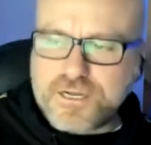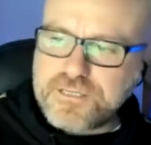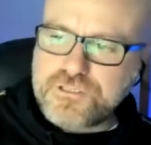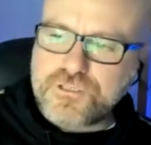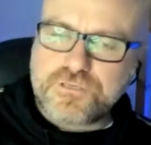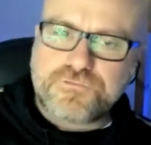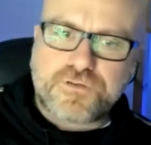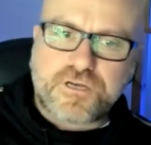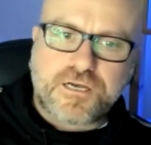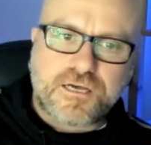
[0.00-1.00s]
can sort
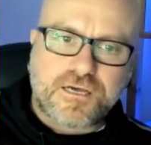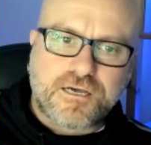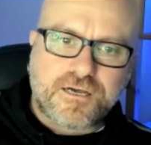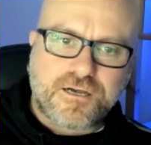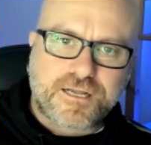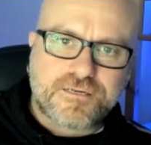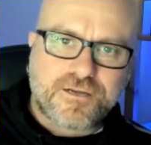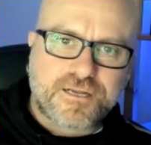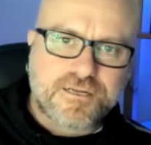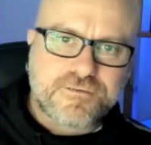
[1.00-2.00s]
of I
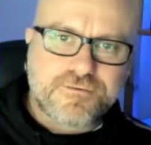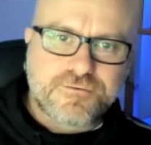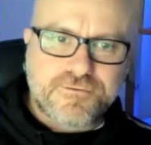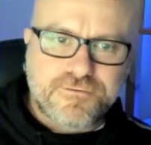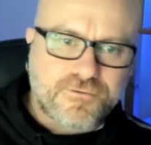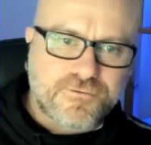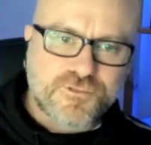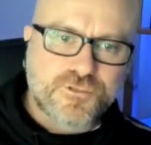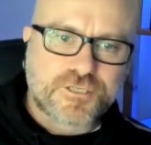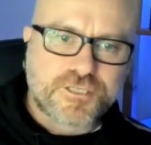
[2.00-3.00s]
can
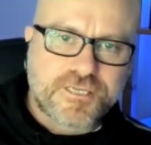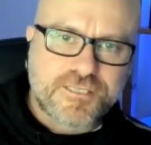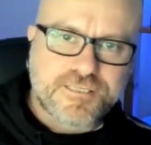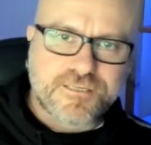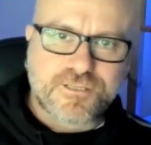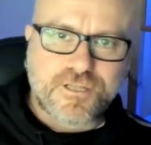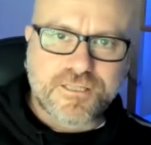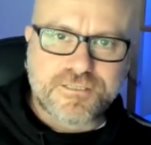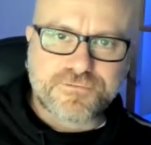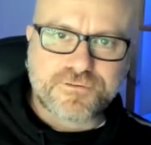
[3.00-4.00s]
structure these in a
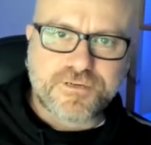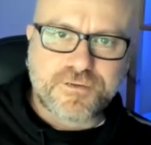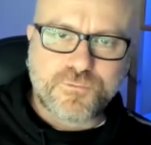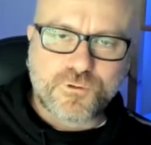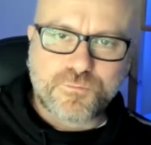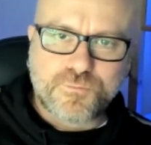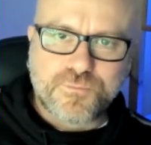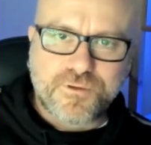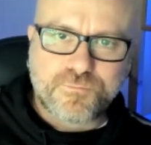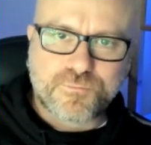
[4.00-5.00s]
slightly different and more
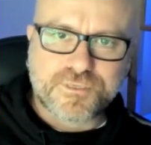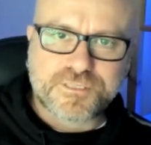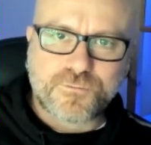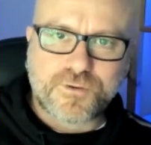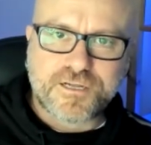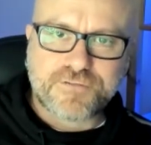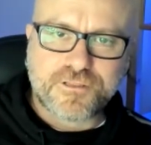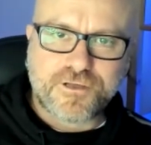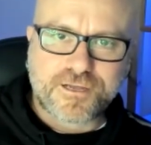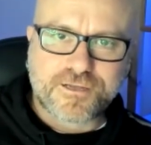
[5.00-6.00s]
brisk way, if
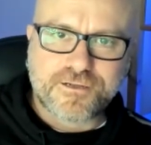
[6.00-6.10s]
you like.